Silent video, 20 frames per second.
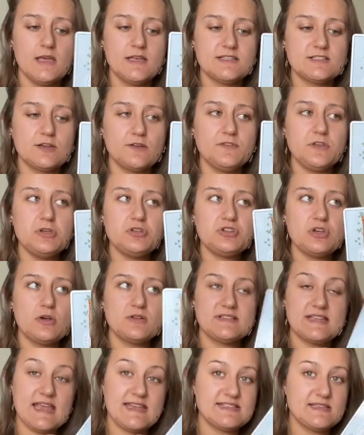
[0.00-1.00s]
So if you chose
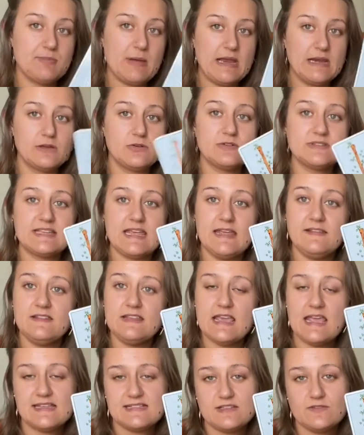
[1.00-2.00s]
the Ace of Pentacles and
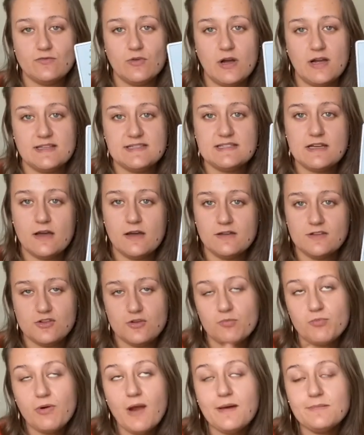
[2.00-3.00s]
the Ace of Wands, you're
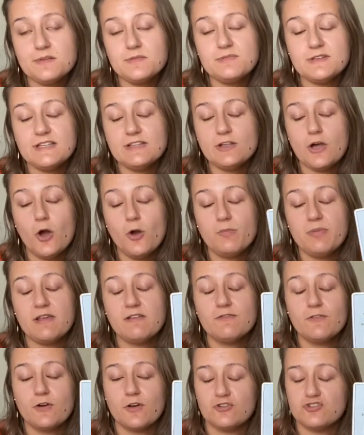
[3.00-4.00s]
probably hoping
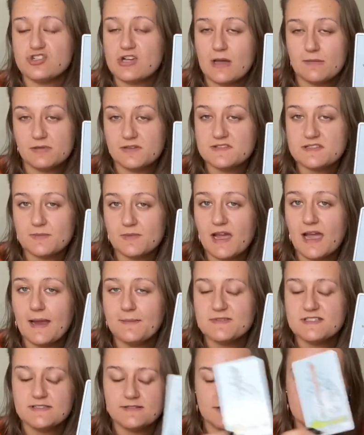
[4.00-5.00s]
for a job of some
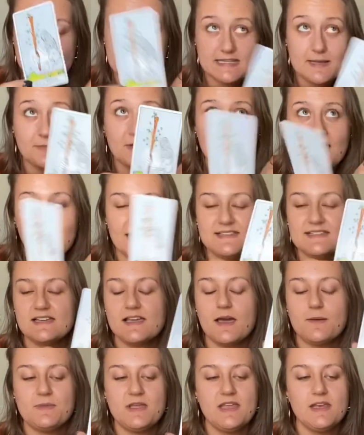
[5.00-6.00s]
kind to
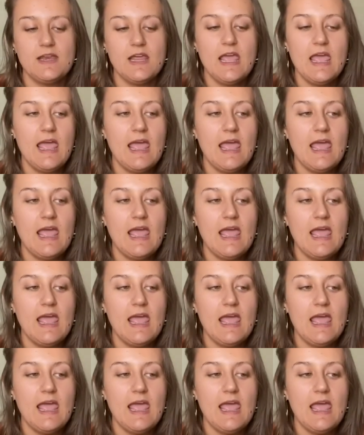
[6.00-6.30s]
come in,